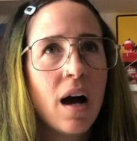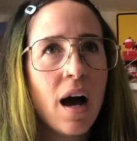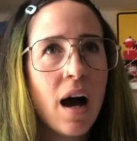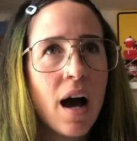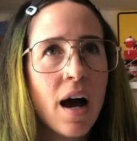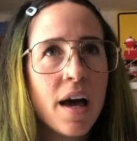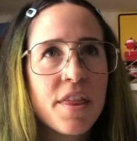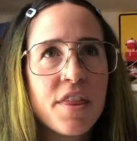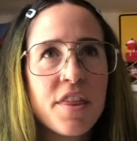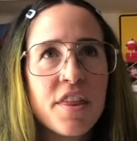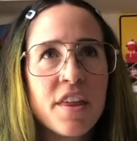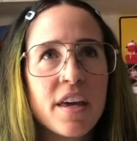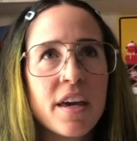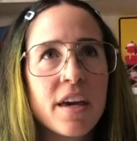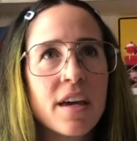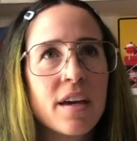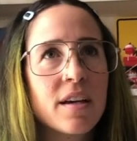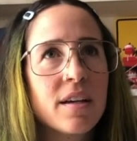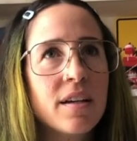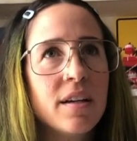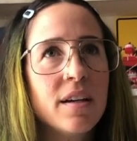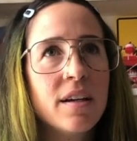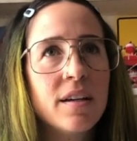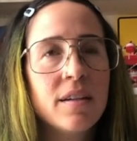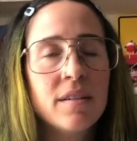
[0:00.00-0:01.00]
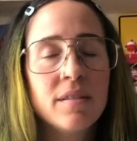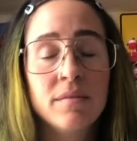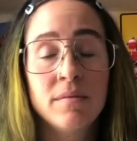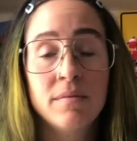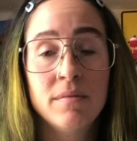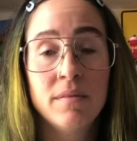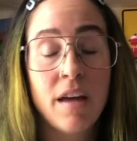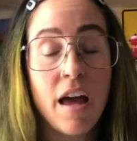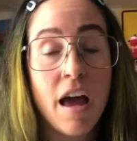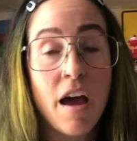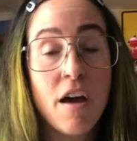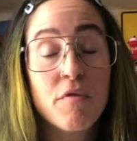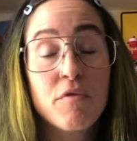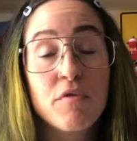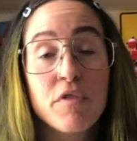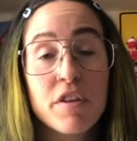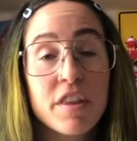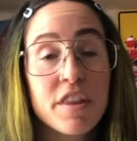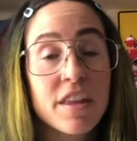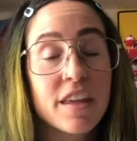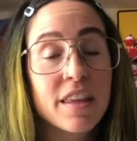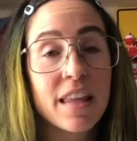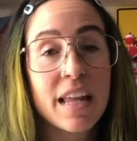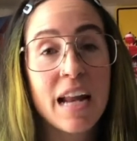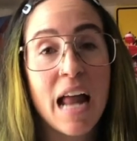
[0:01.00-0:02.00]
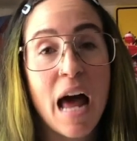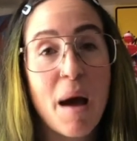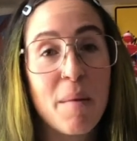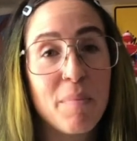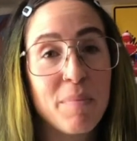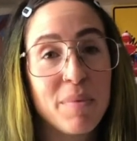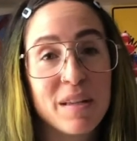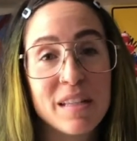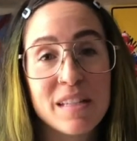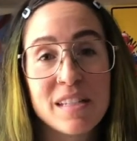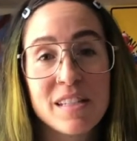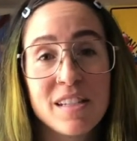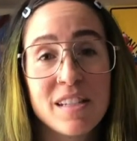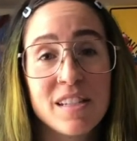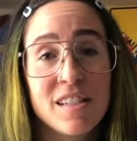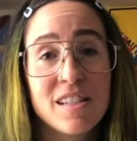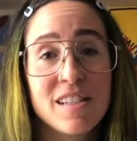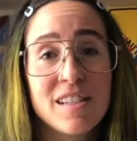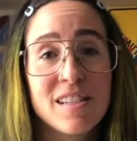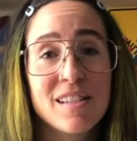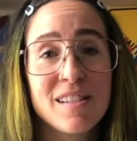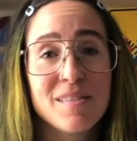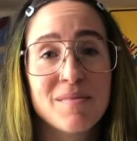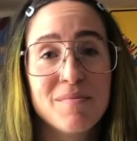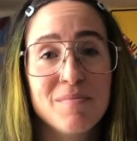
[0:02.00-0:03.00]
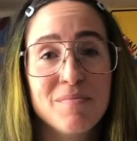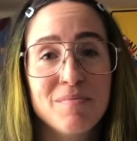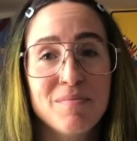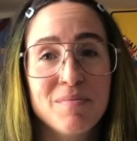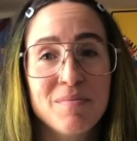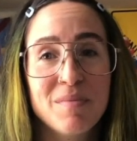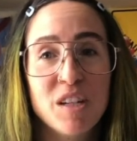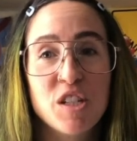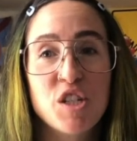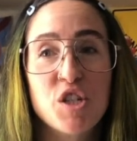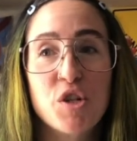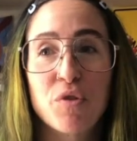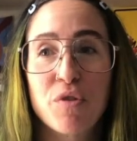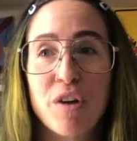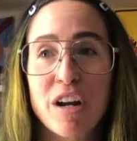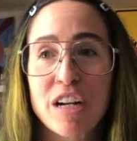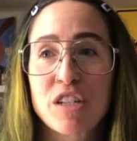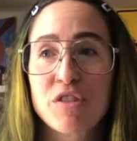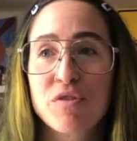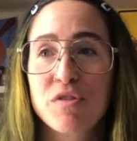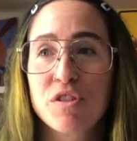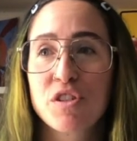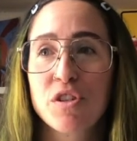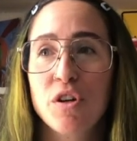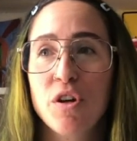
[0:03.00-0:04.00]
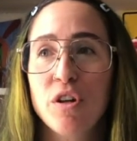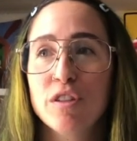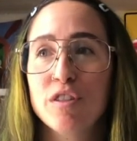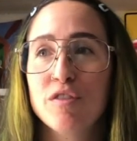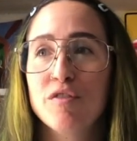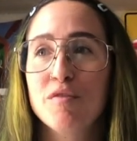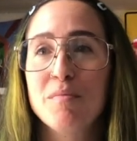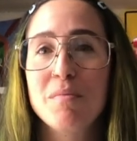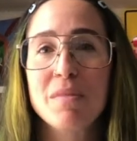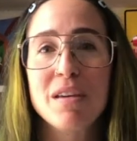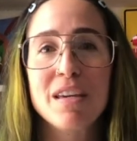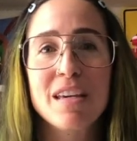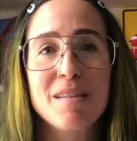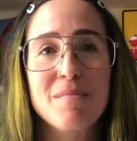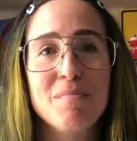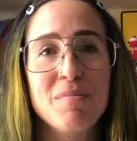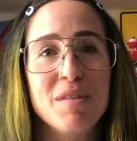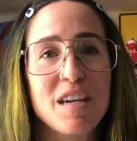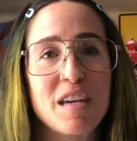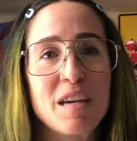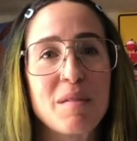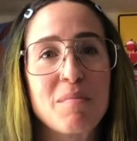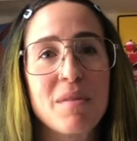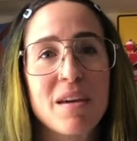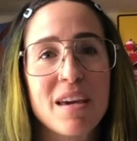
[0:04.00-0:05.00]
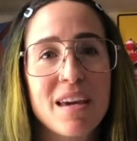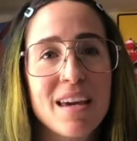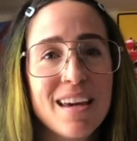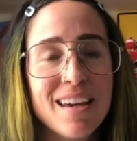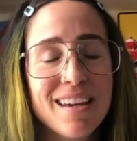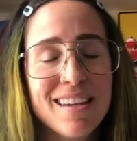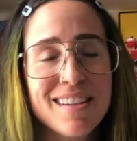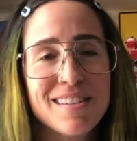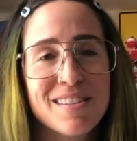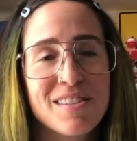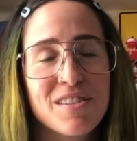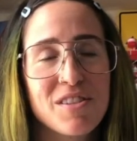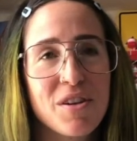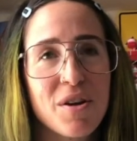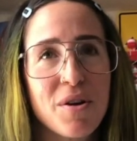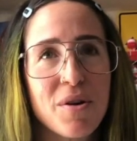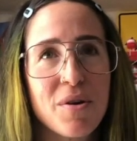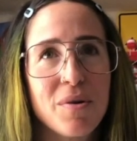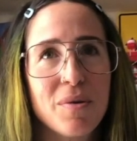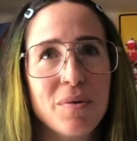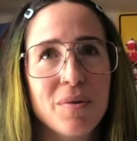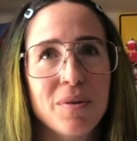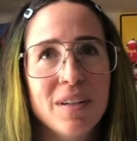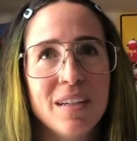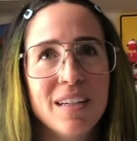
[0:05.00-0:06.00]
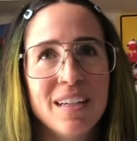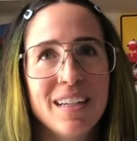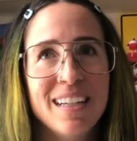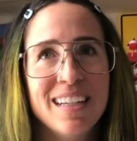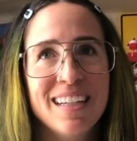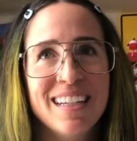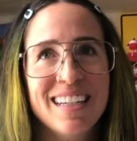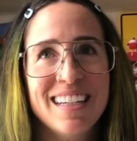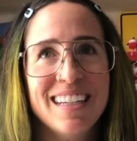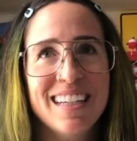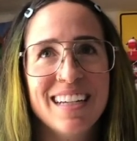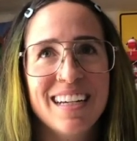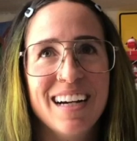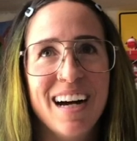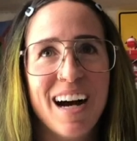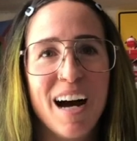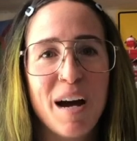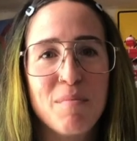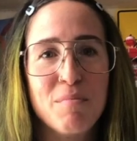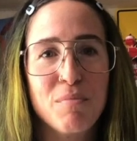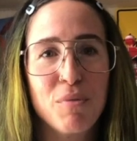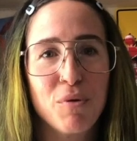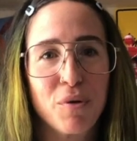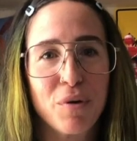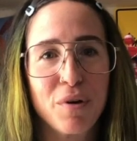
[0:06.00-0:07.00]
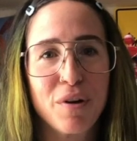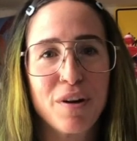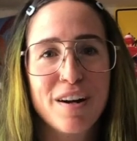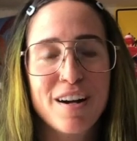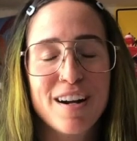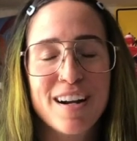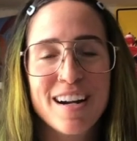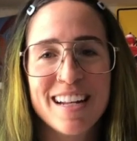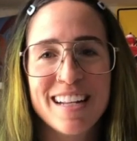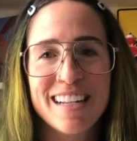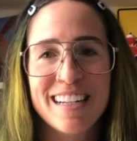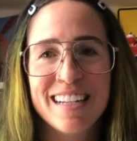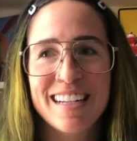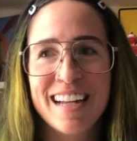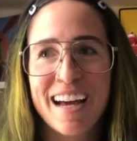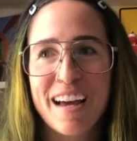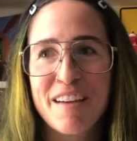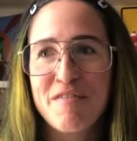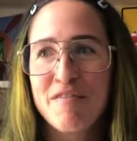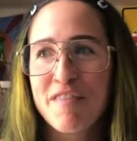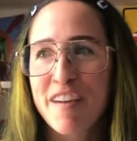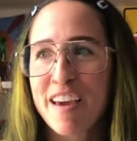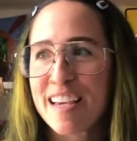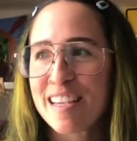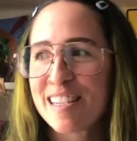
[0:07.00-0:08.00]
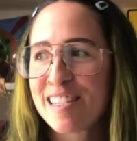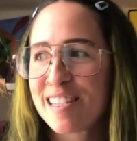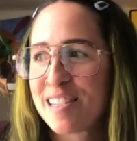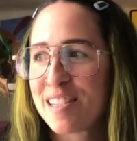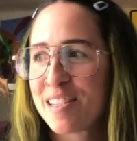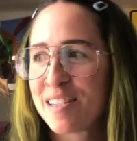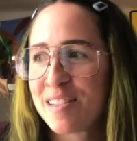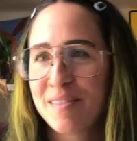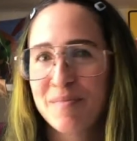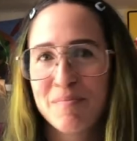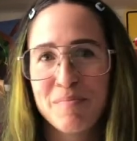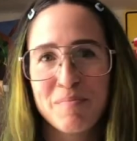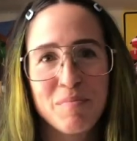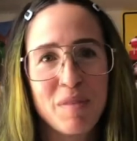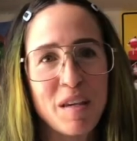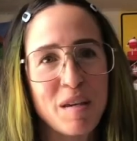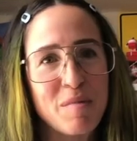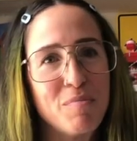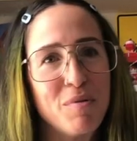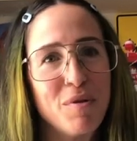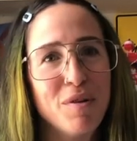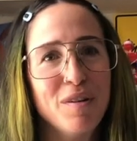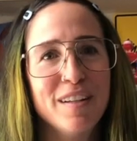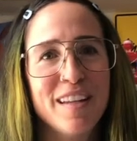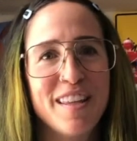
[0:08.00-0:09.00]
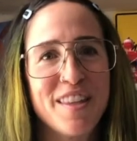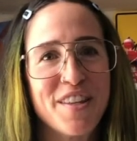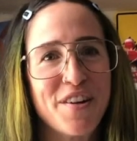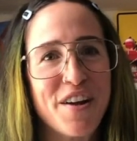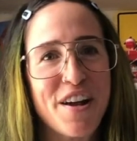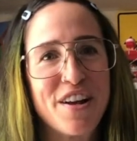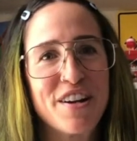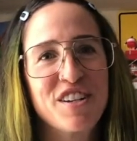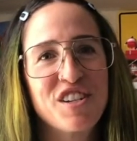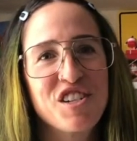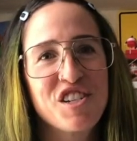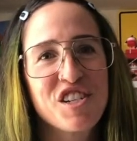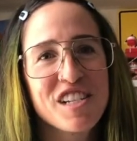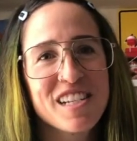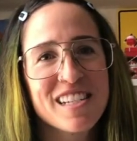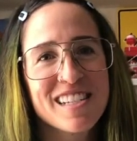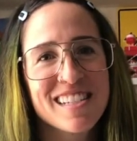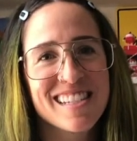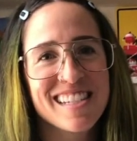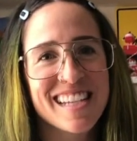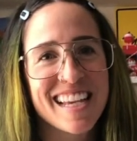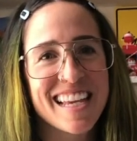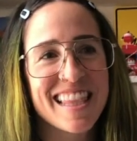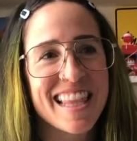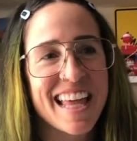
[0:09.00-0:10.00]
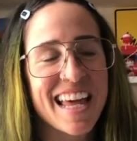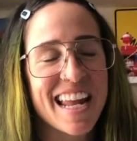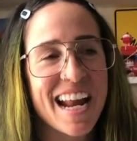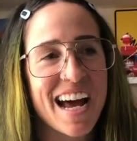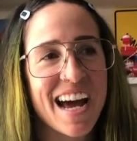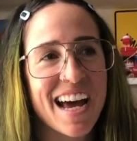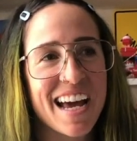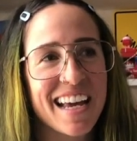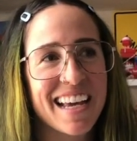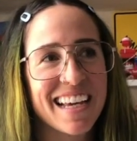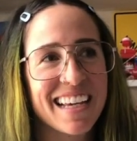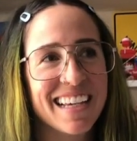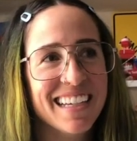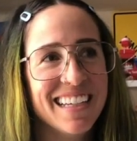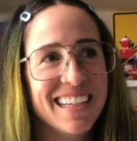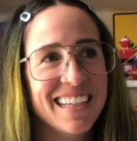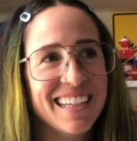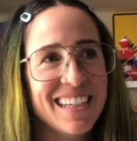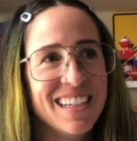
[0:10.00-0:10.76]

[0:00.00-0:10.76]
I think everything that happens is a direct result of me being me. So I'm born and I face people and their energies, and then I